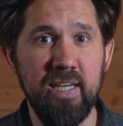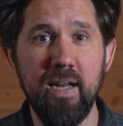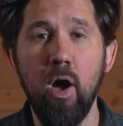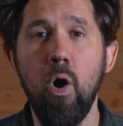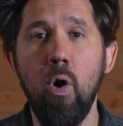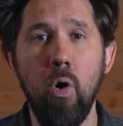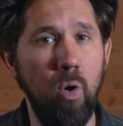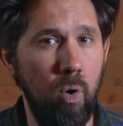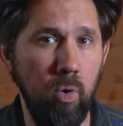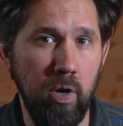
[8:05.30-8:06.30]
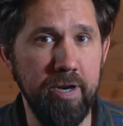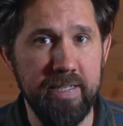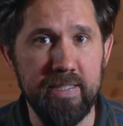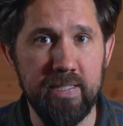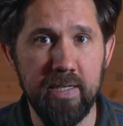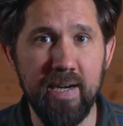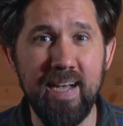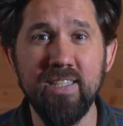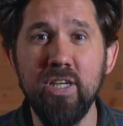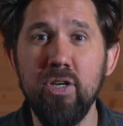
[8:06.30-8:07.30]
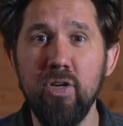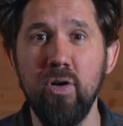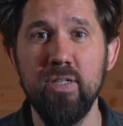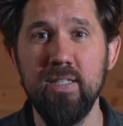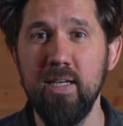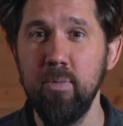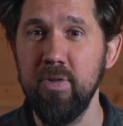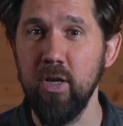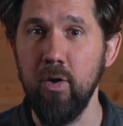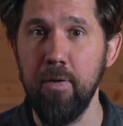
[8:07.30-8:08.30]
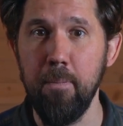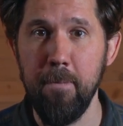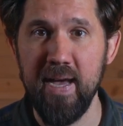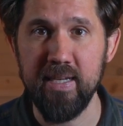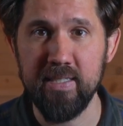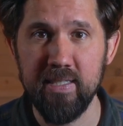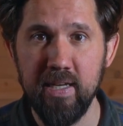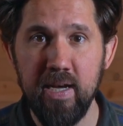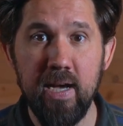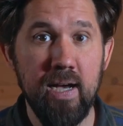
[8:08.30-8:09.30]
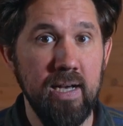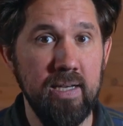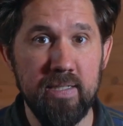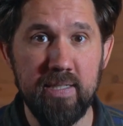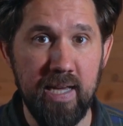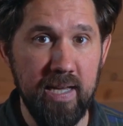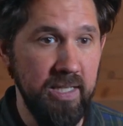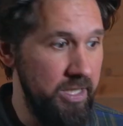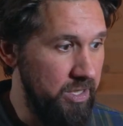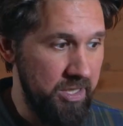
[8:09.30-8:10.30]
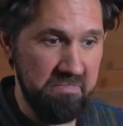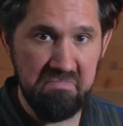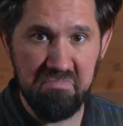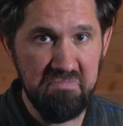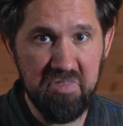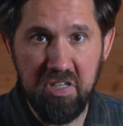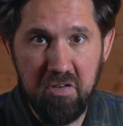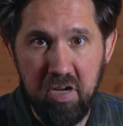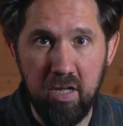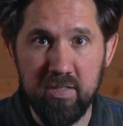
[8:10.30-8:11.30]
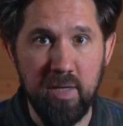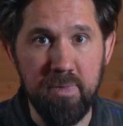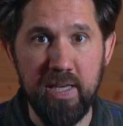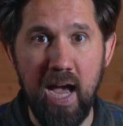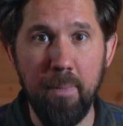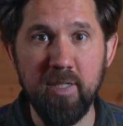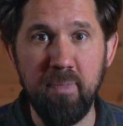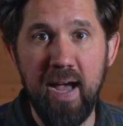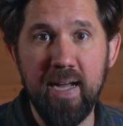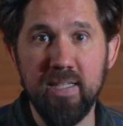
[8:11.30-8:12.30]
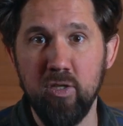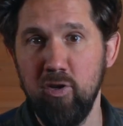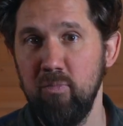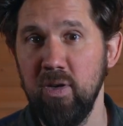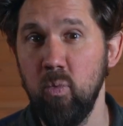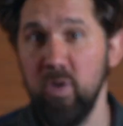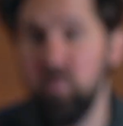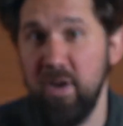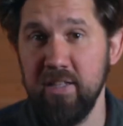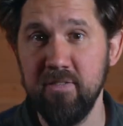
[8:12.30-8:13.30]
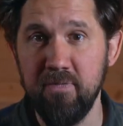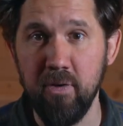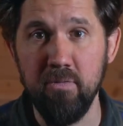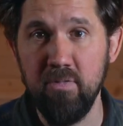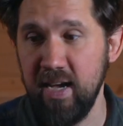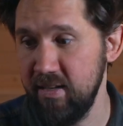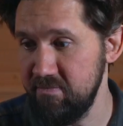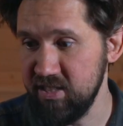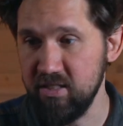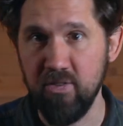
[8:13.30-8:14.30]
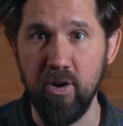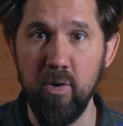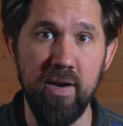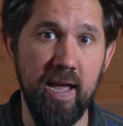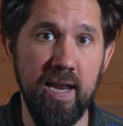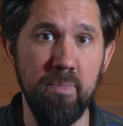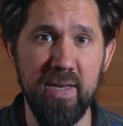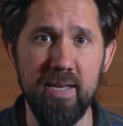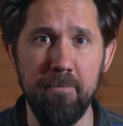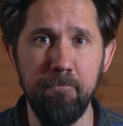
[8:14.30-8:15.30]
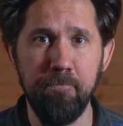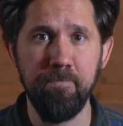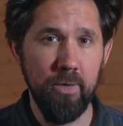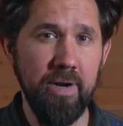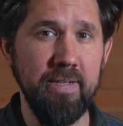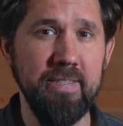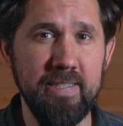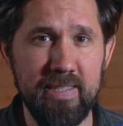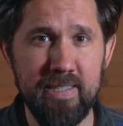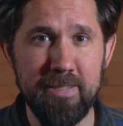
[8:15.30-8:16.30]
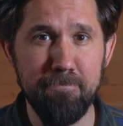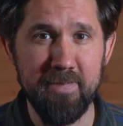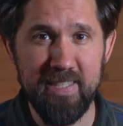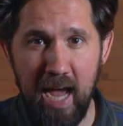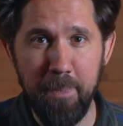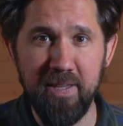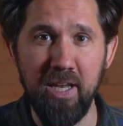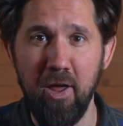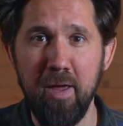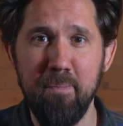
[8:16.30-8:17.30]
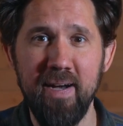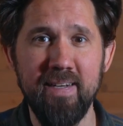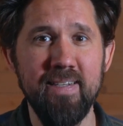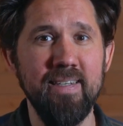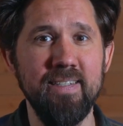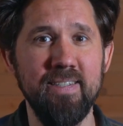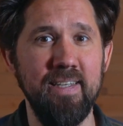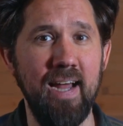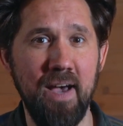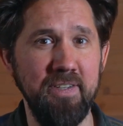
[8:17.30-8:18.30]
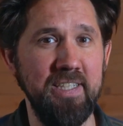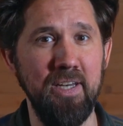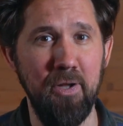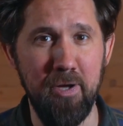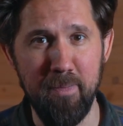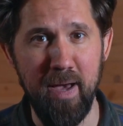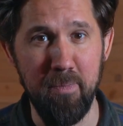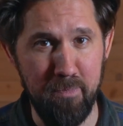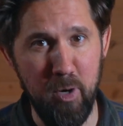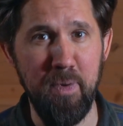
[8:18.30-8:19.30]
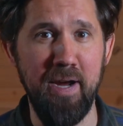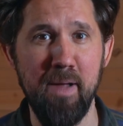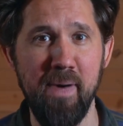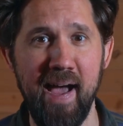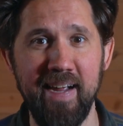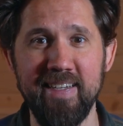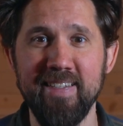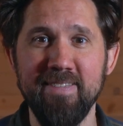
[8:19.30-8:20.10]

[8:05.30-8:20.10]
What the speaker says: it a whole lot easier, as you're not dealing with a lot of mess. Instead, you just close up the garbage bag as you normally would when it's full and just throw it in any bin. You know what else is easy? Tapping the like button so that others can learn about pooping in a bag.